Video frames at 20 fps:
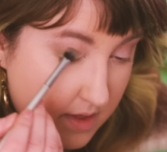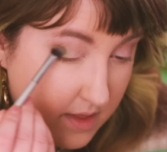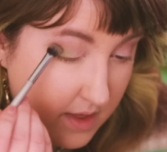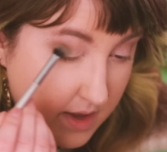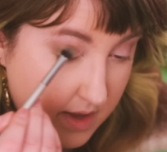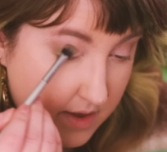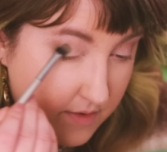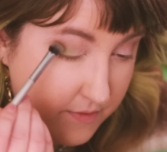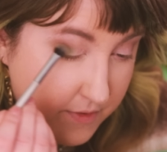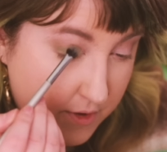
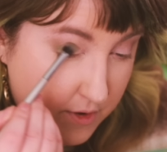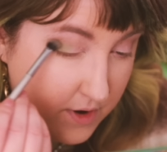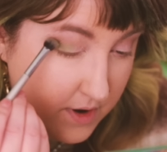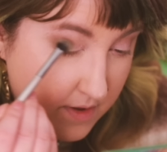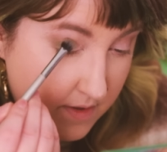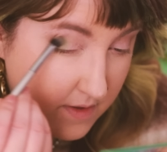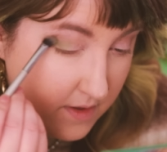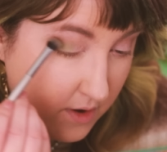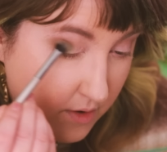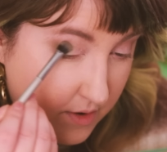Like, if you
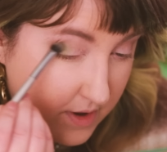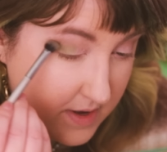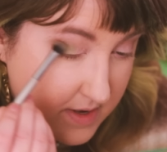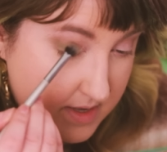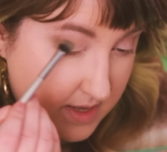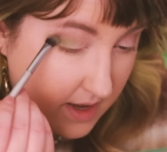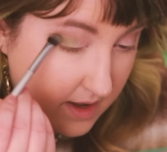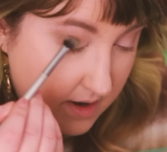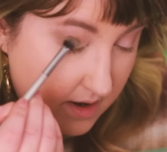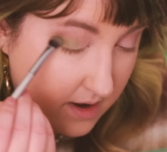didn't notice
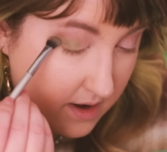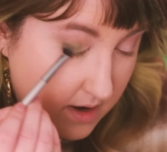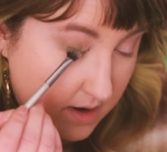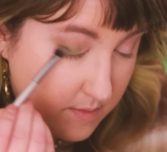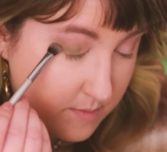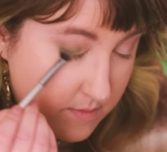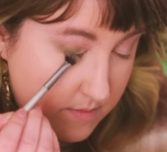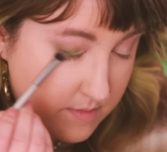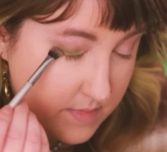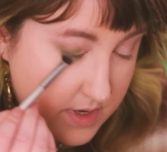that
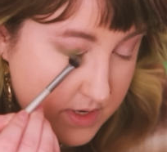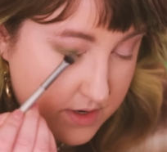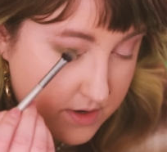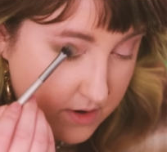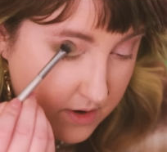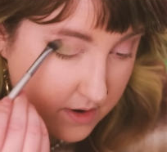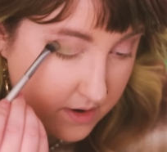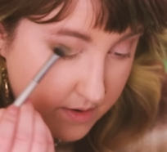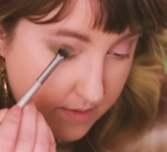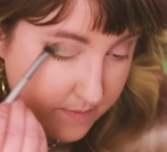um,
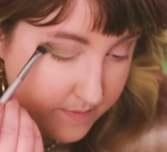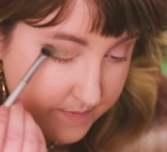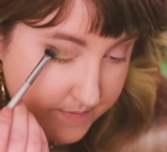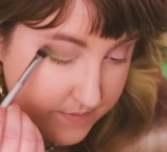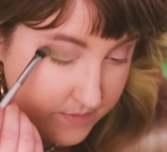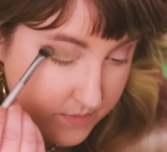Mr.